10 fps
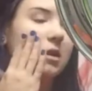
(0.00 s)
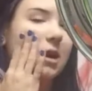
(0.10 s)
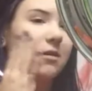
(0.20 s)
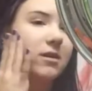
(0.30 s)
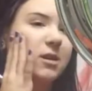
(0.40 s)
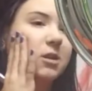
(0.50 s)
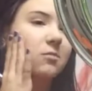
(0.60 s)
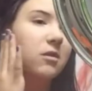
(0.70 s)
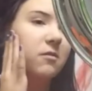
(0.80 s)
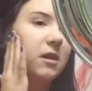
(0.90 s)
Now I
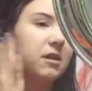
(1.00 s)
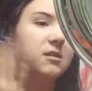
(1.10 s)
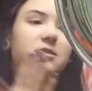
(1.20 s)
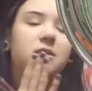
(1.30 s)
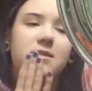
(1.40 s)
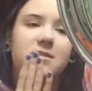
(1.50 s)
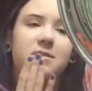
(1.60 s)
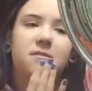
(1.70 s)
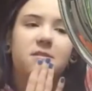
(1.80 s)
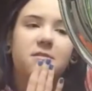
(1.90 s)
touch my face and
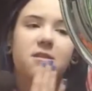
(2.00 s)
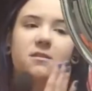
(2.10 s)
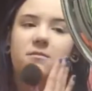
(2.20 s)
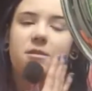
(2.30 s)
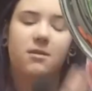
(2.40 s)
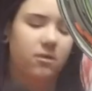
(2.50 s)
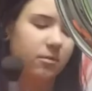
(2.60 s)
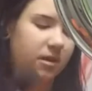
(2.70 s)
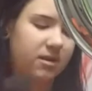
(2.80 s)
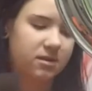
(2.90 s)
see, like,
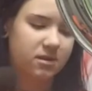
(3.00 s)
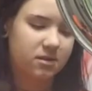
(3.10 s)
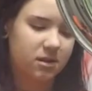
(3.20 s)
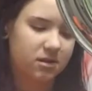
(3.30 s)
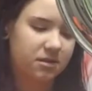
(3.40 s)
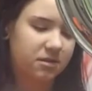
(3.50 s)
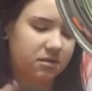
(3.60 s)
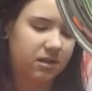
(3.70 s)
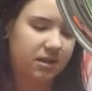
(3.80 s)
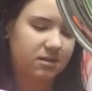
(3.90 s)
whatever places are
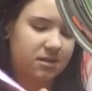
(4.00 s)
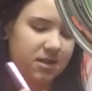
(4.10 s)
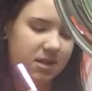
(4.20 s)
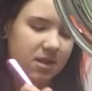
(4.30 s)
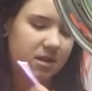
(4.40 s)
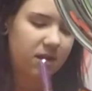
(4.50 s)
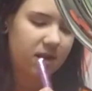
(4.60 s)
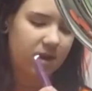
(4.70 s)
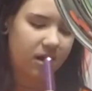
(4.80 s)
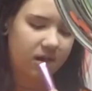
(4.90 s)
still, like, sticky
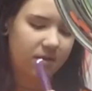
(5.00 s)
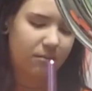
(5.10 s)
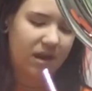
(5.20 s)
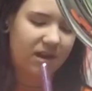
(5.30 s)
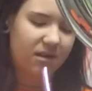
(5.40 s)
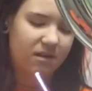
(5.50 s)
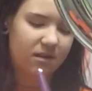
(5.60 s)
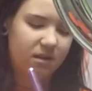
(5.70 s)
and not matte.